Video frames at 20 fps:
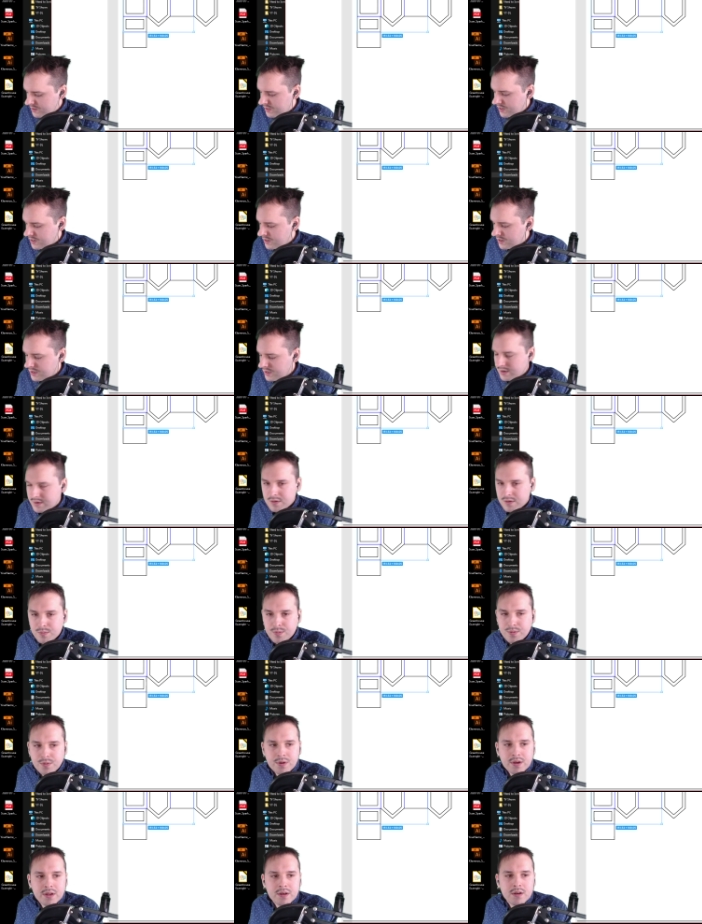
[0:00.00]
here and I do
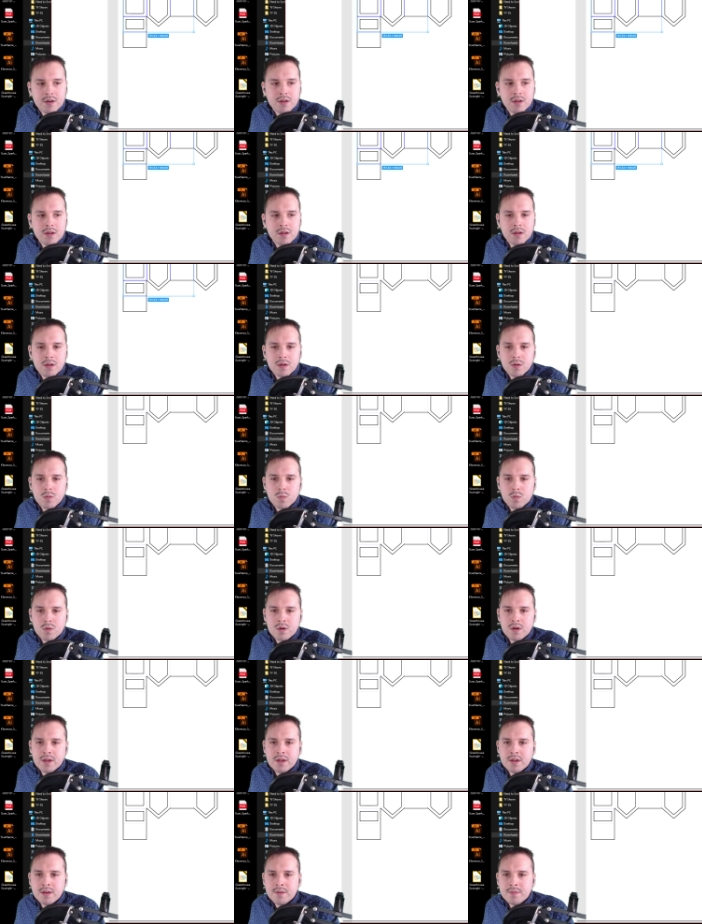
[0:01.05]

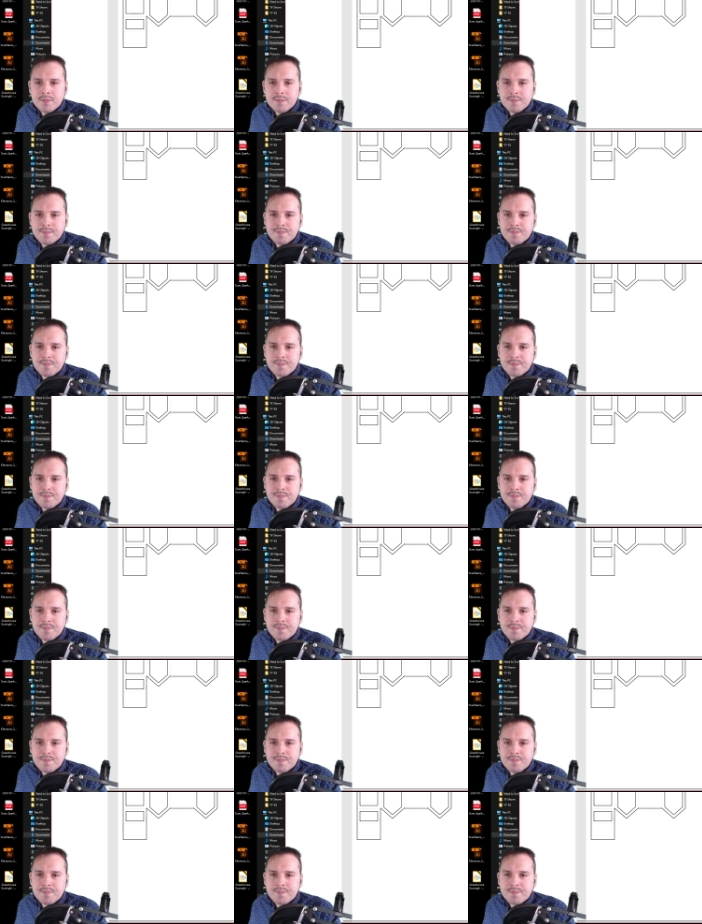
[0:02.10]
0.1,